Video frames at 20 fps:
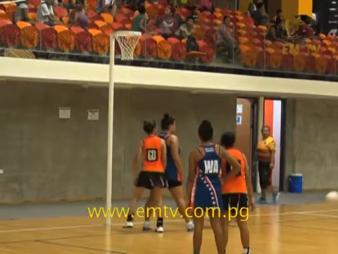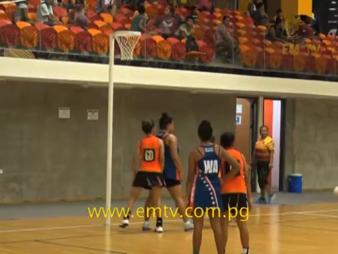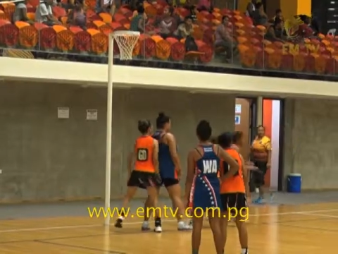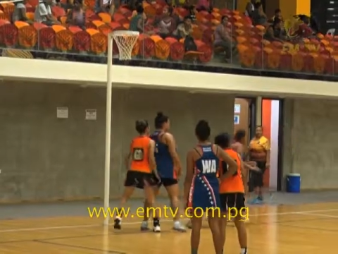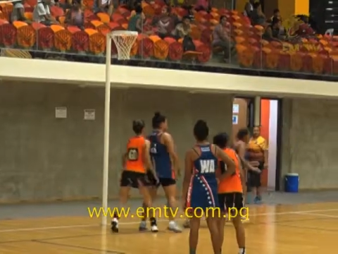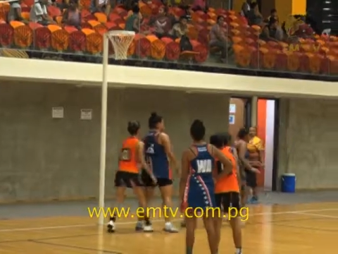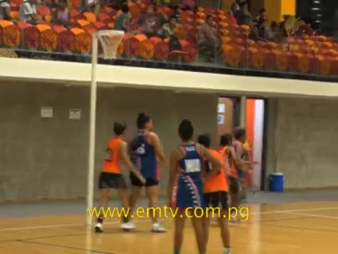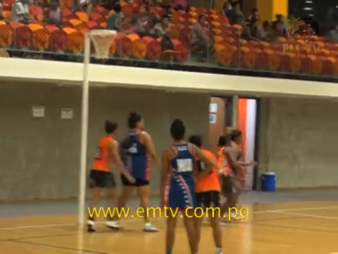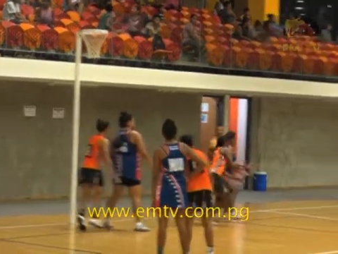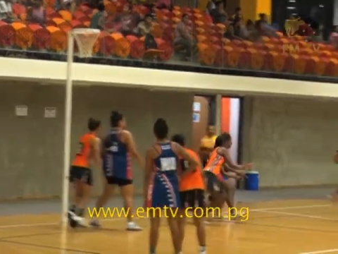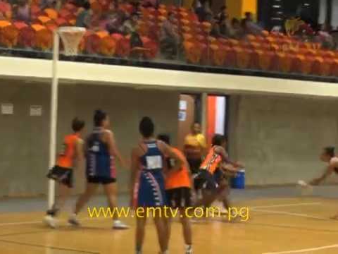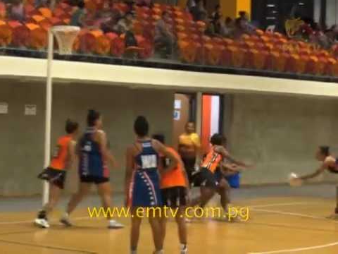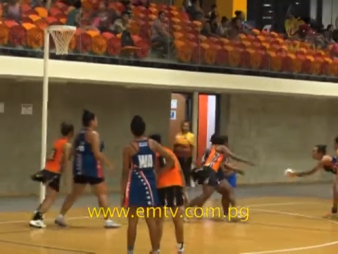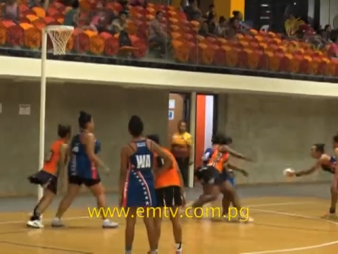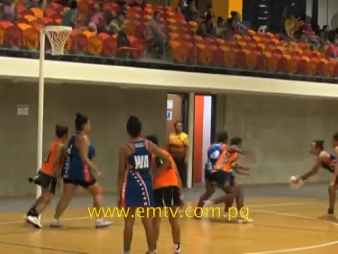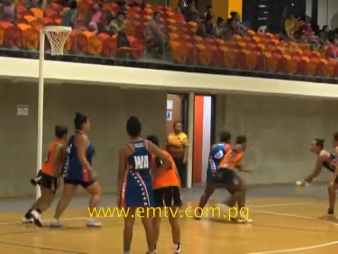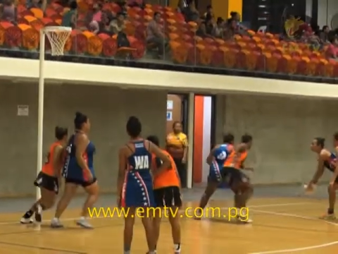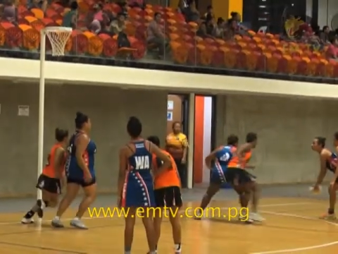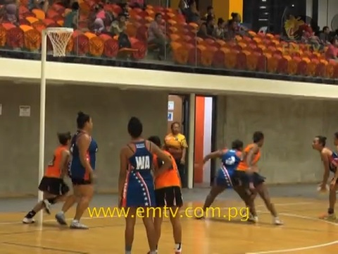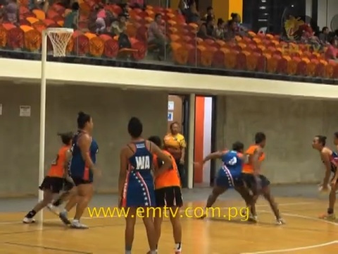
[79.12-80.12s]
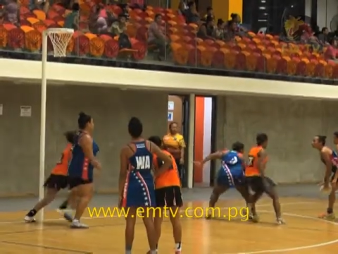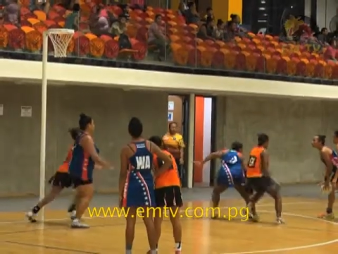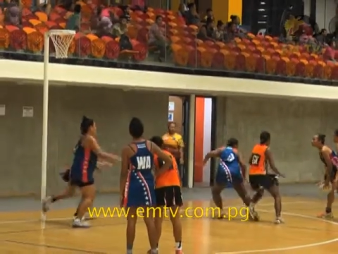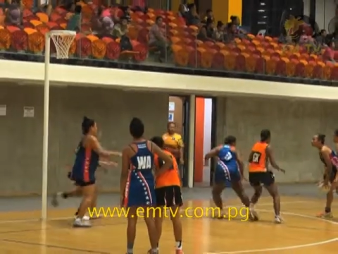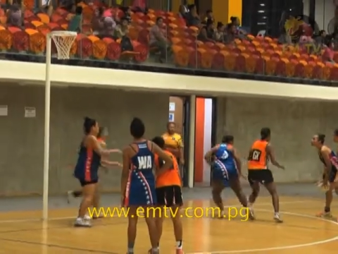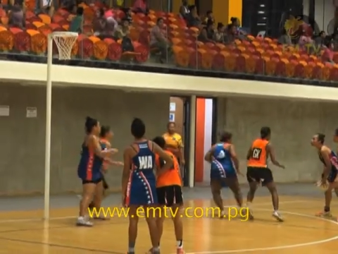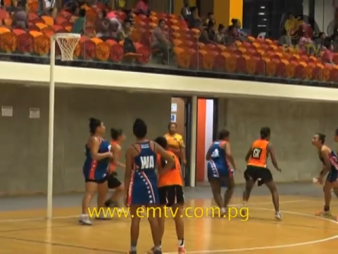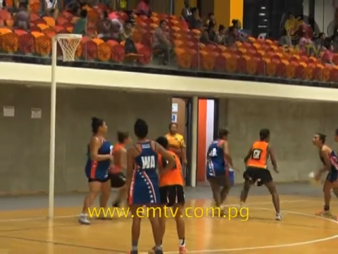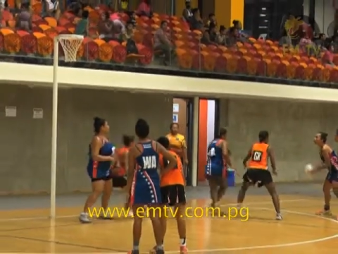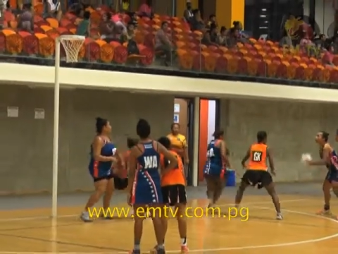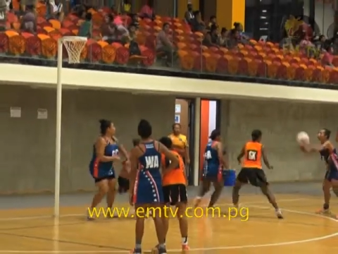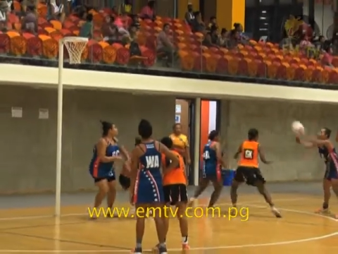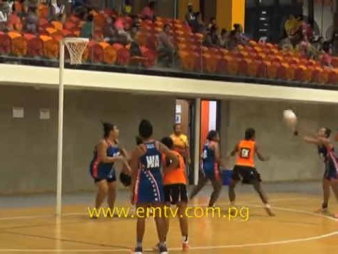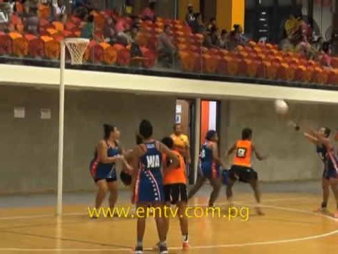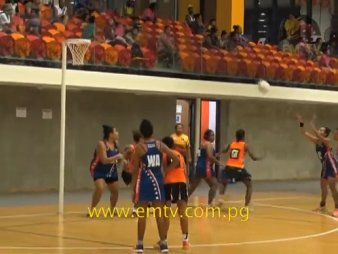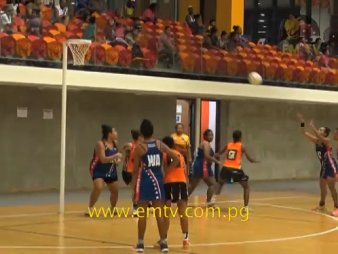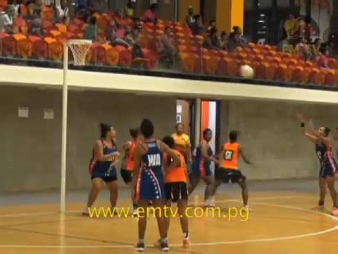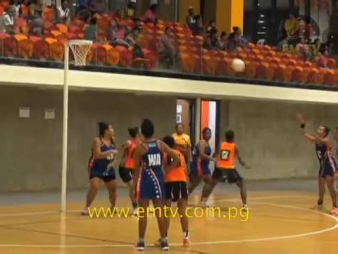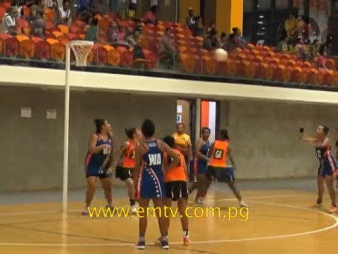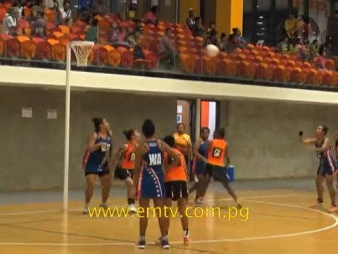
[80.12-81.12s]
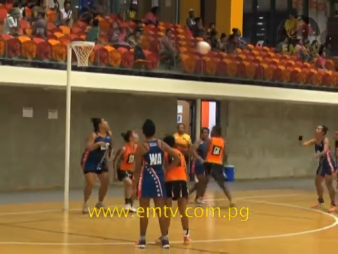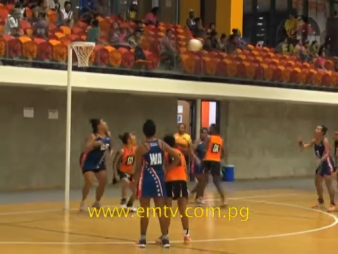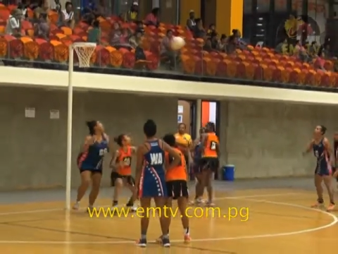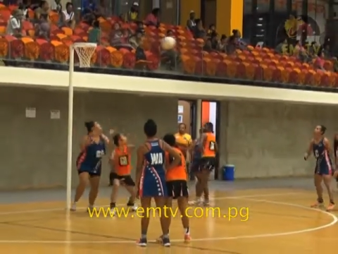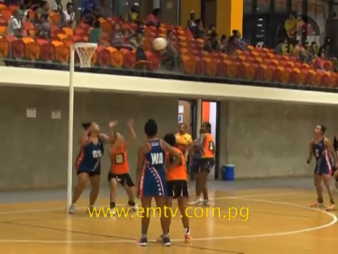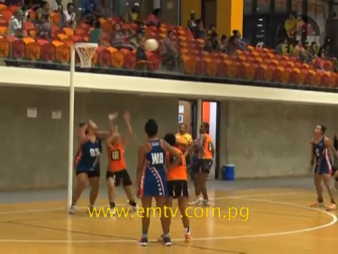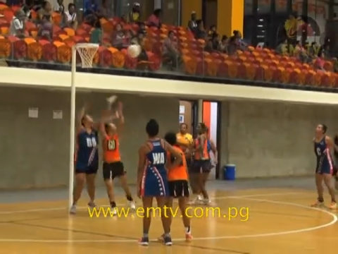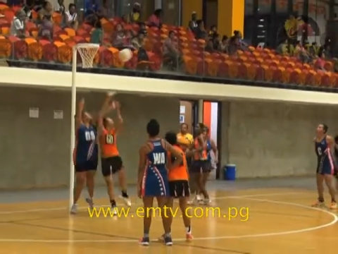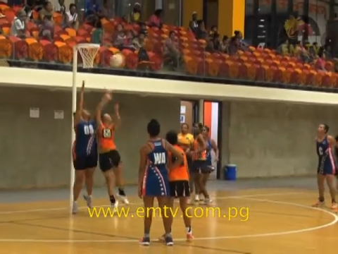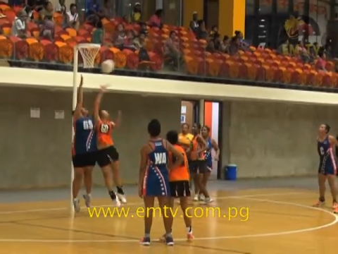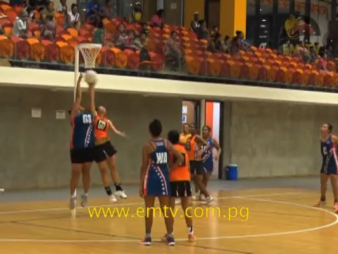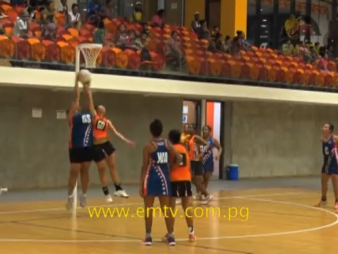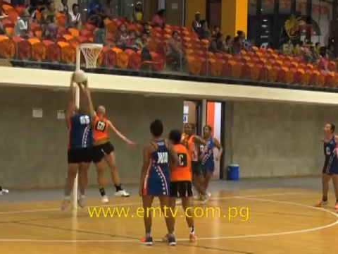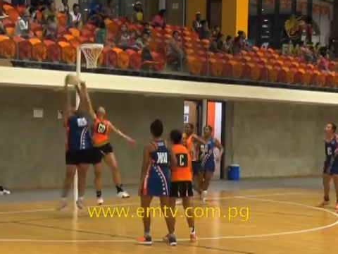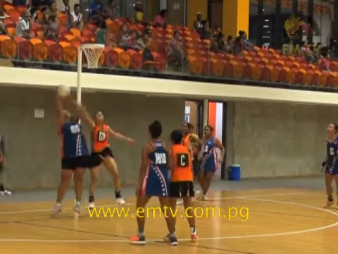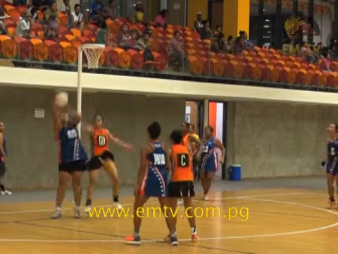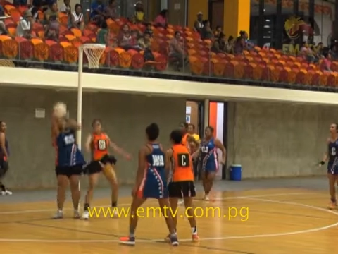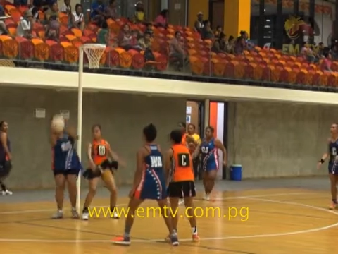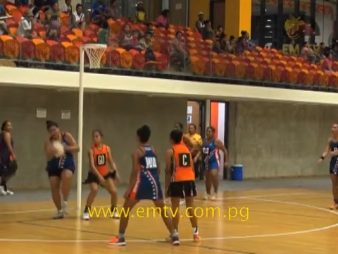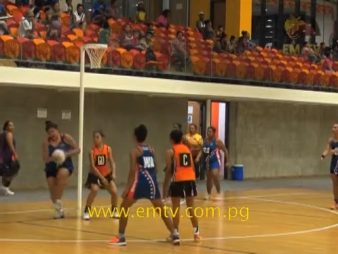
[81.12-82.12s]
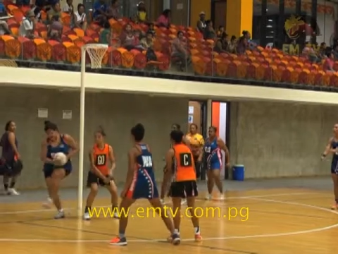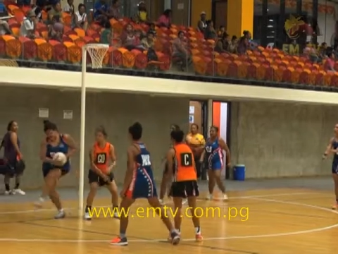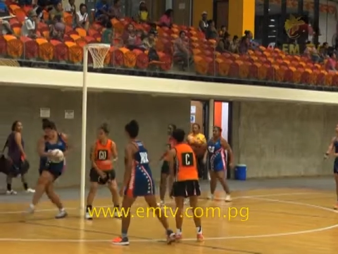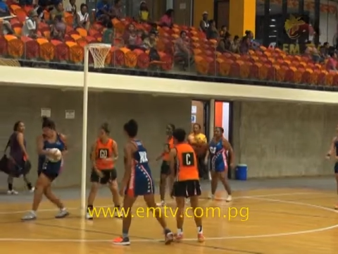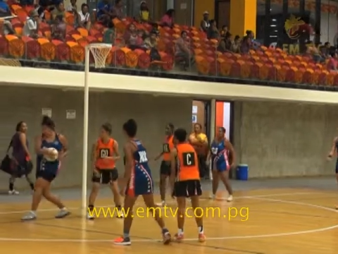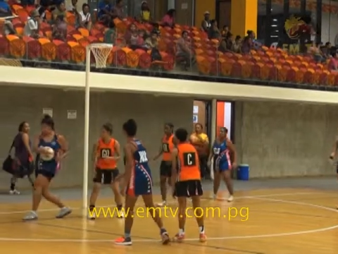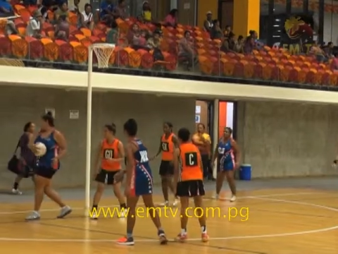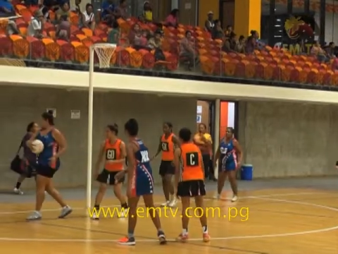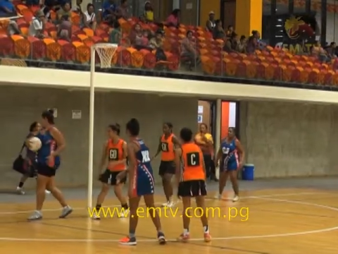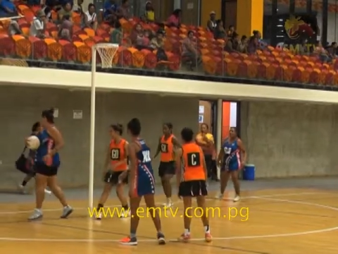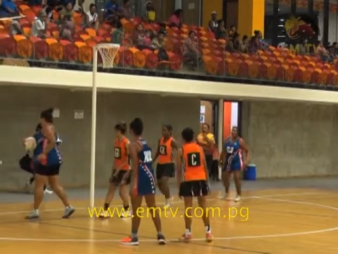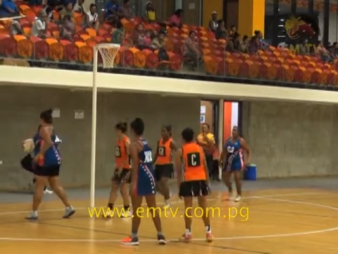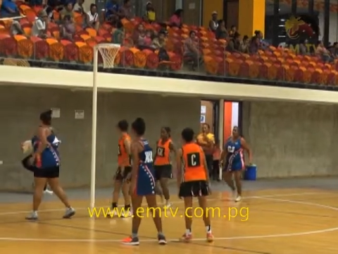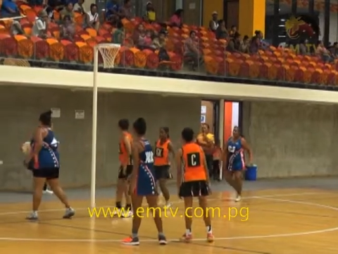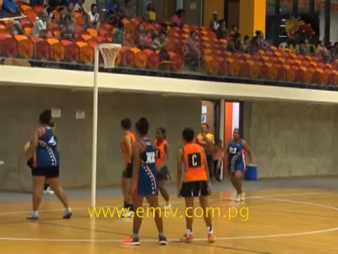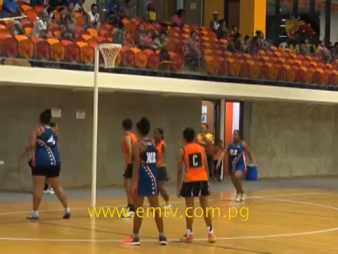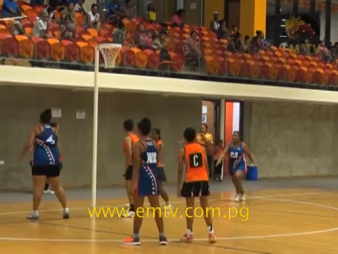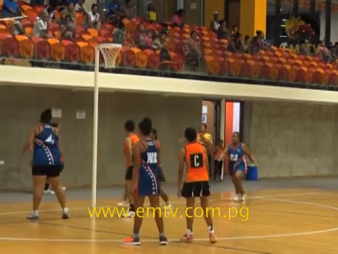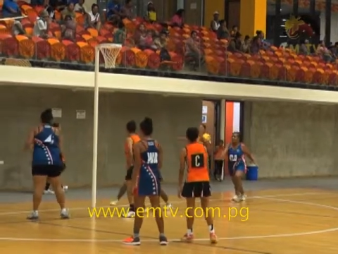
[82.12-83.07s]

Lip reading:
Nobody's mouth can be seen.